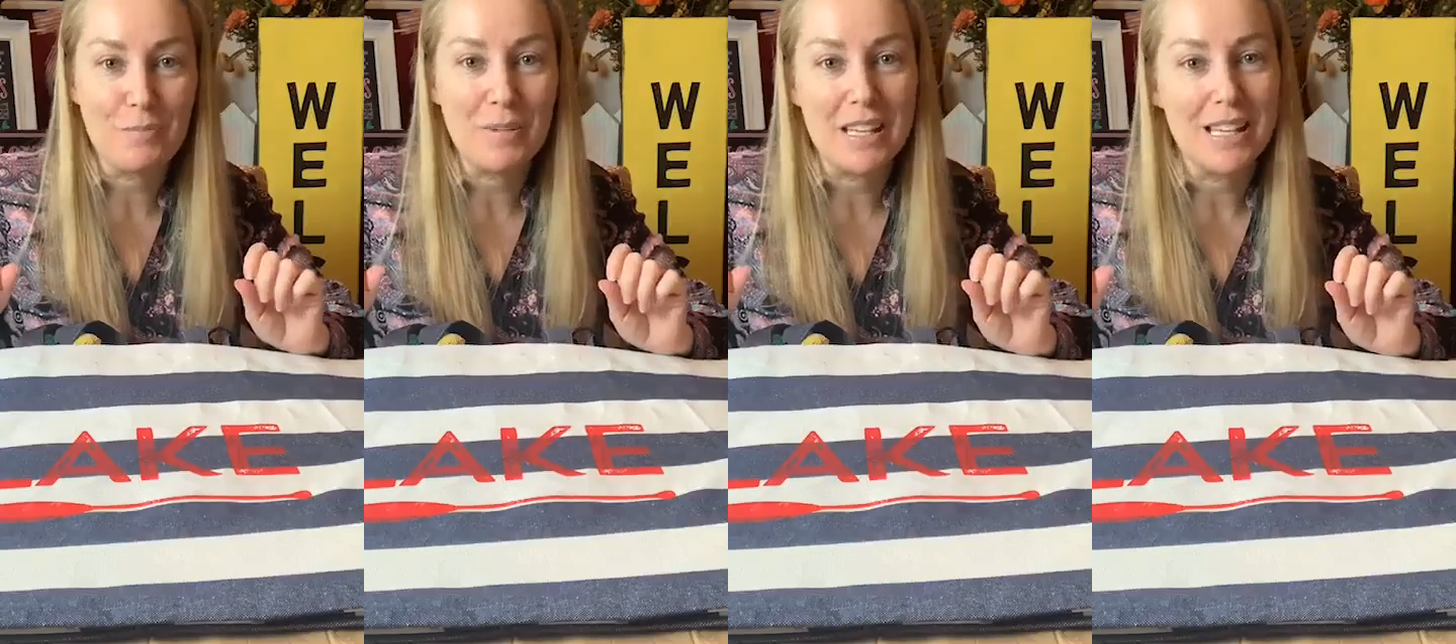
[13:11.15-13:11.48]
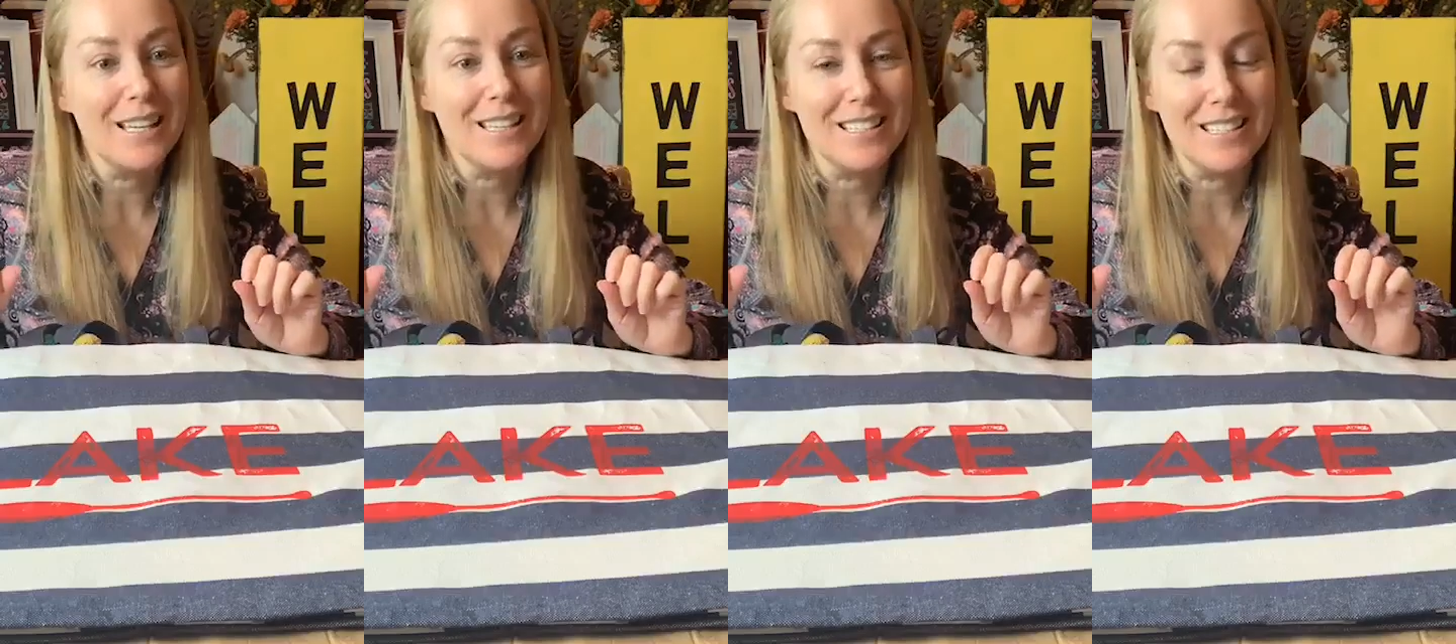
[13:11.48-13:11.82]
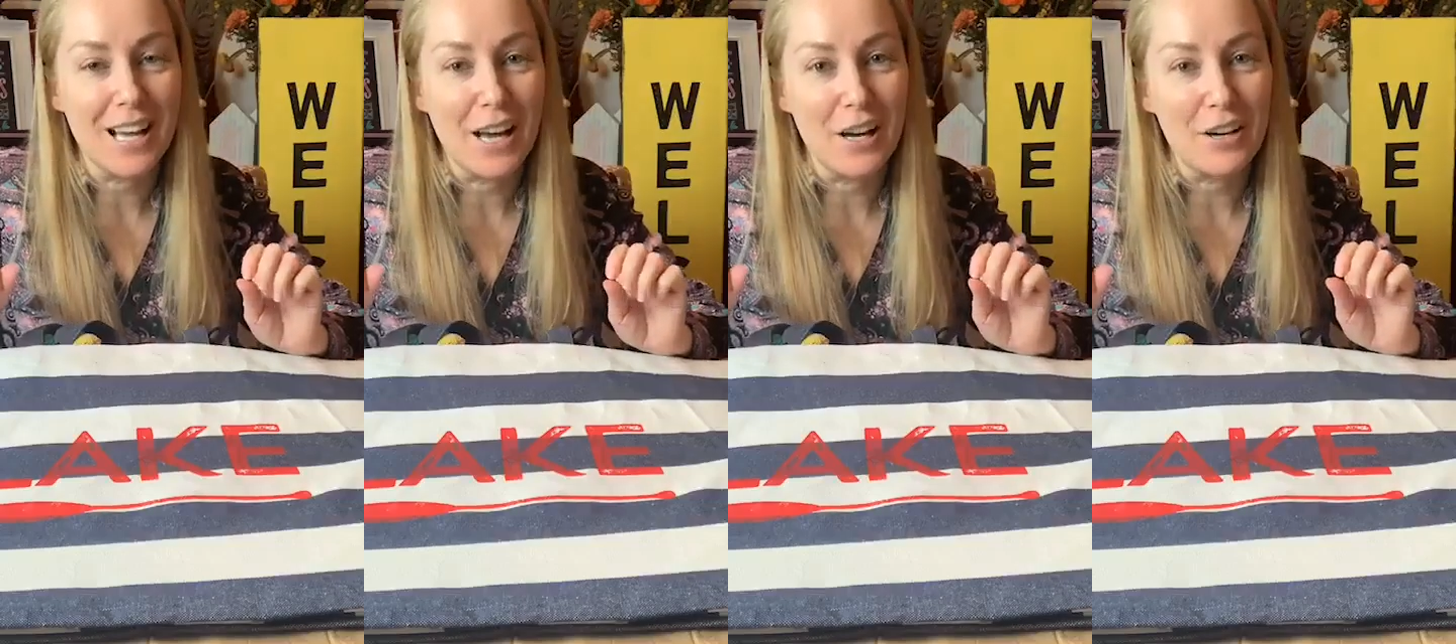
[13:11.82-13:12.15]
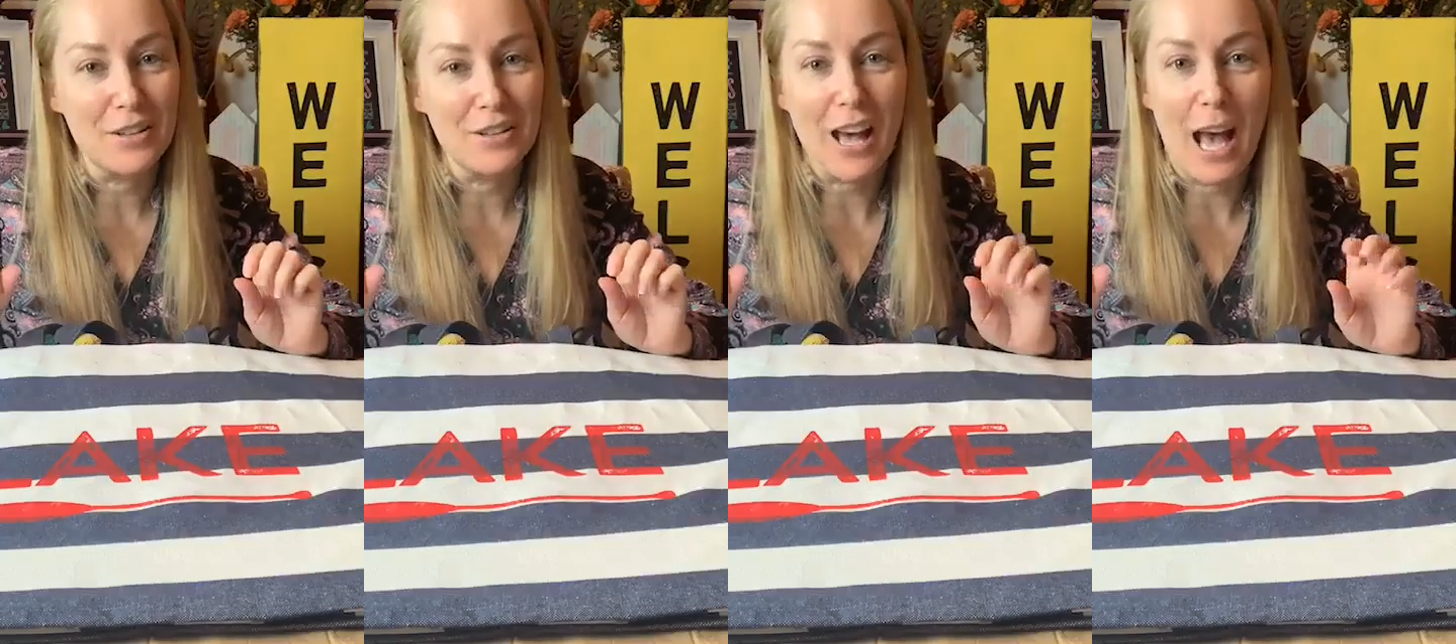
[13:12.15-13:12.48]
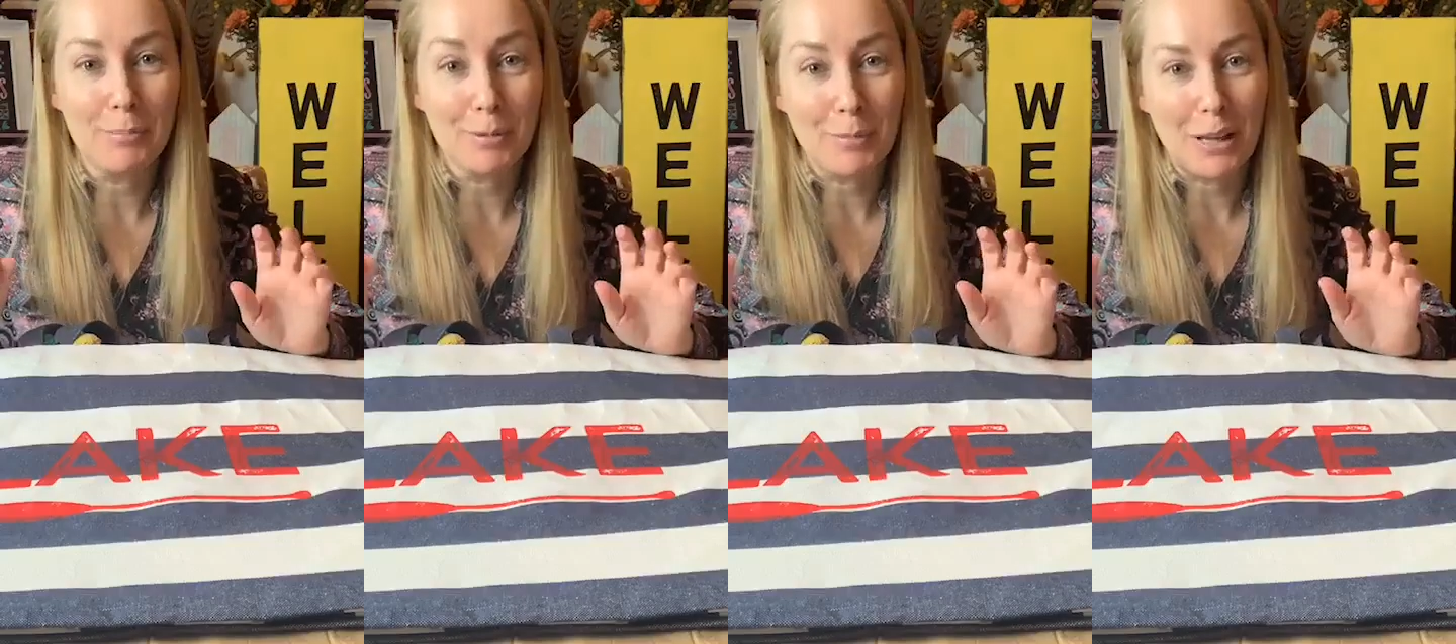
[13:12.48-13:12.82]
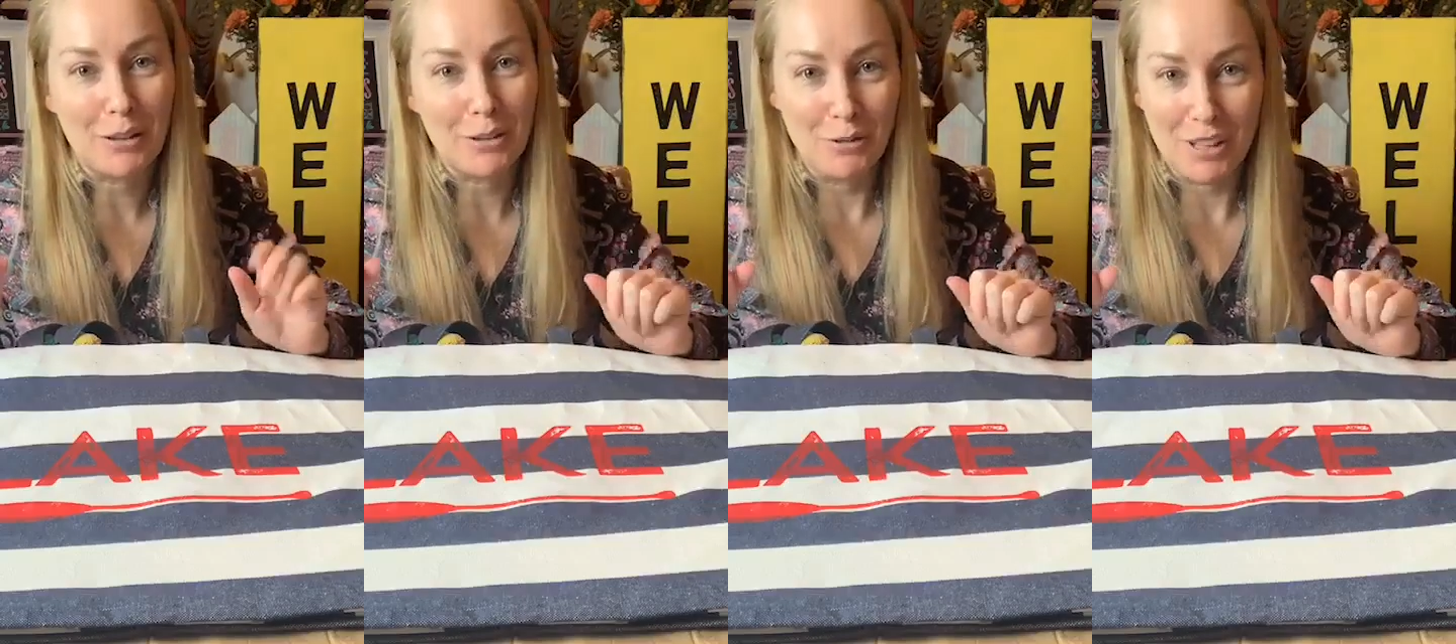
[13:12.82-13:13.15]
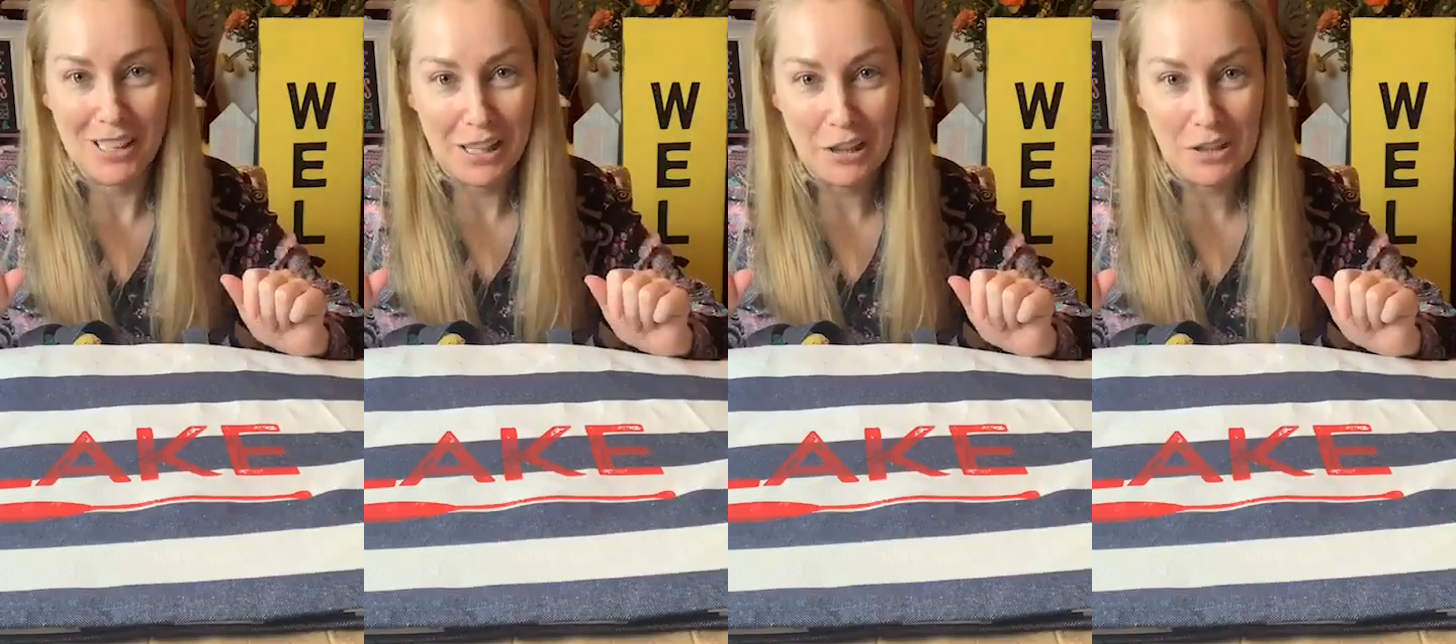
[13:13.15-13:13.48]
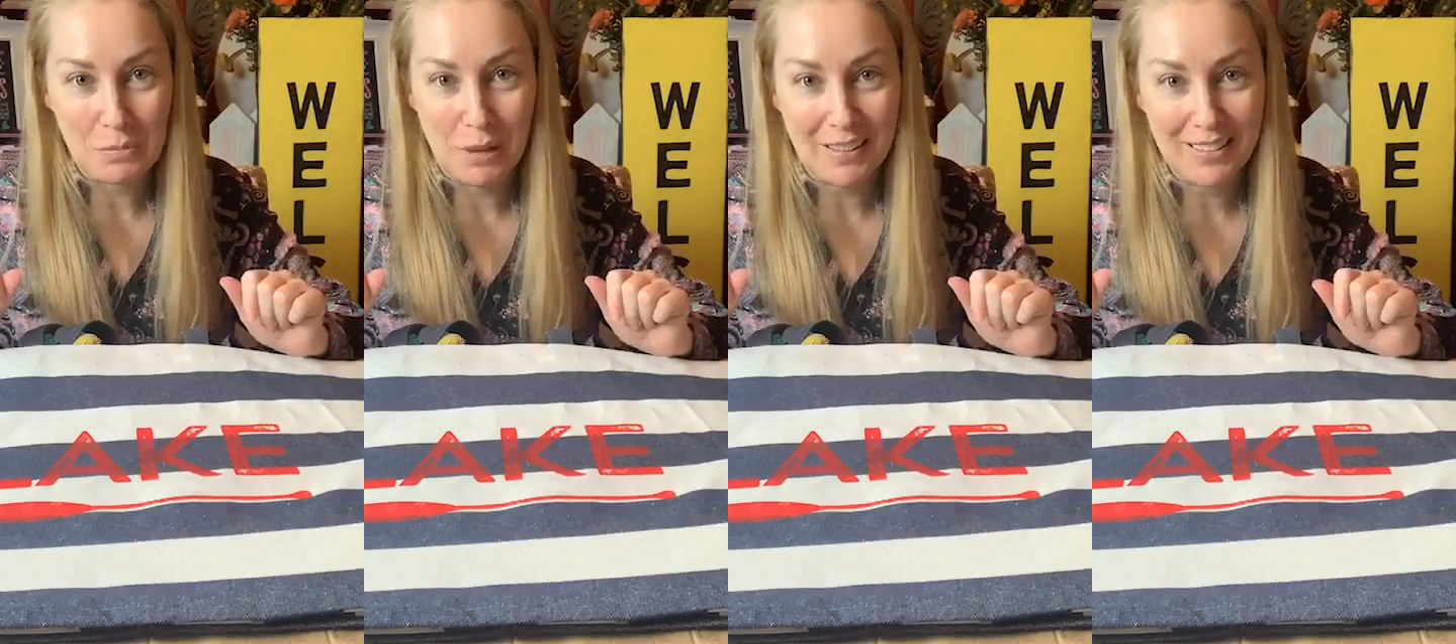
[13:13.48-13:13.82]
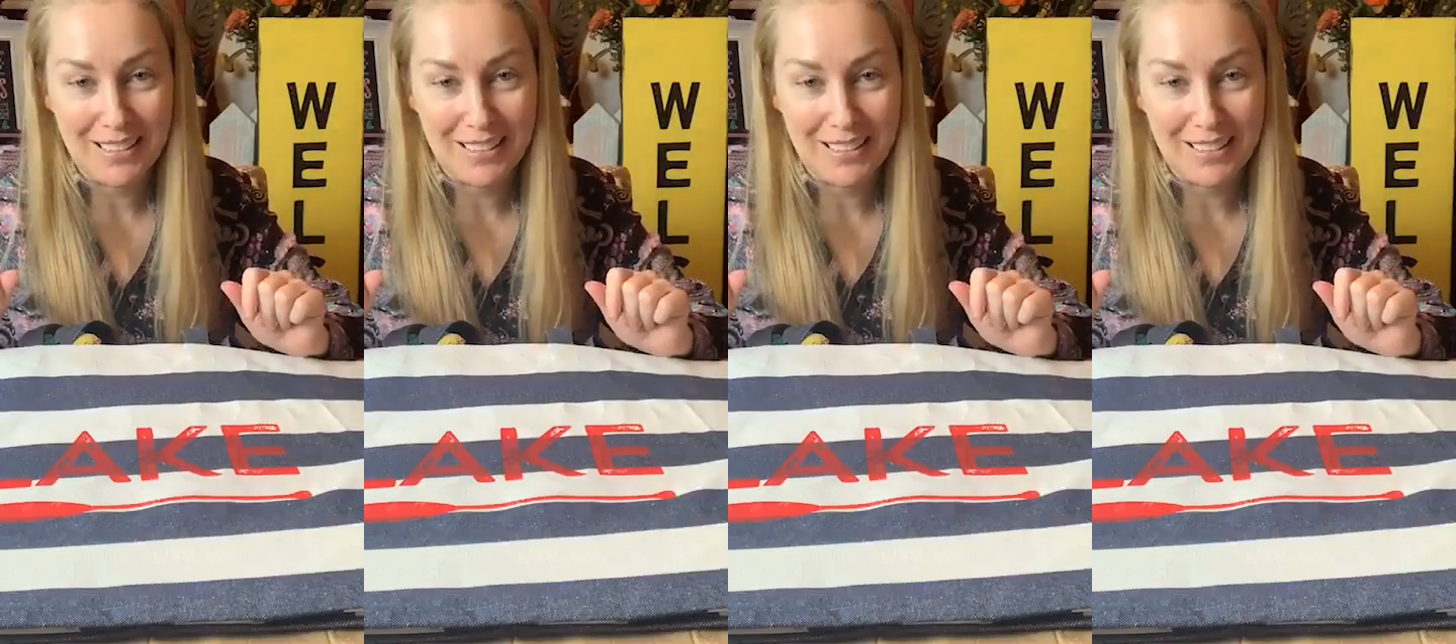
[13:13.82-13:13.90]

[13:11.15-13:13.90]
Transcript: is a happy mail that you get each month.